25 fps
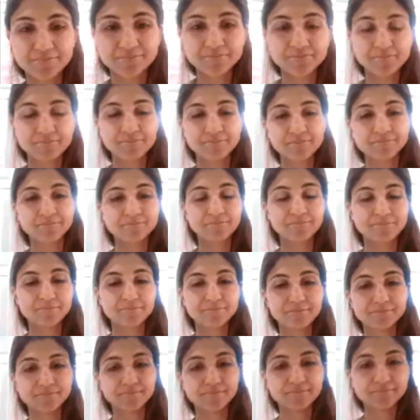
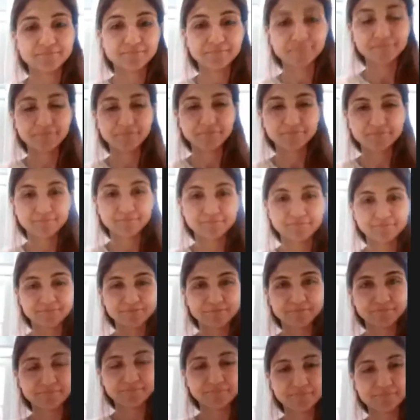
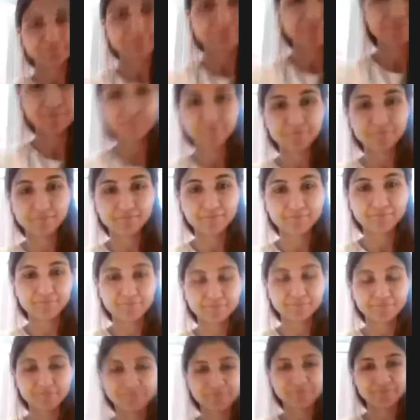
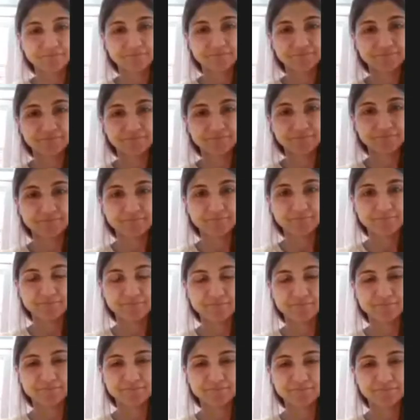
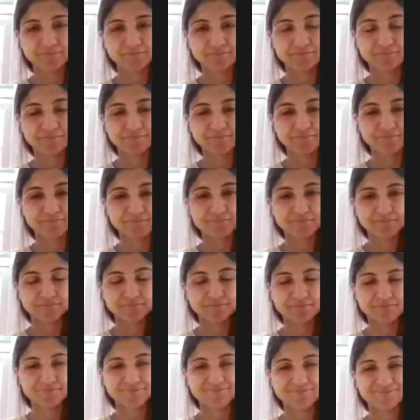
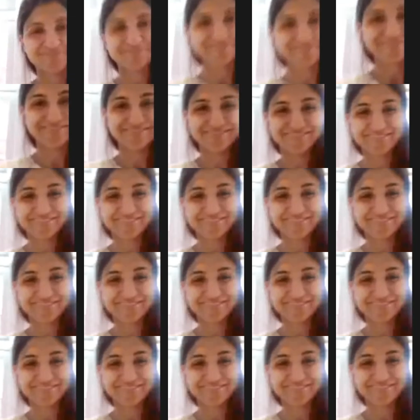
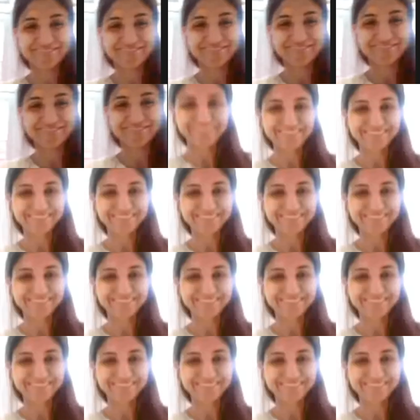[no speech]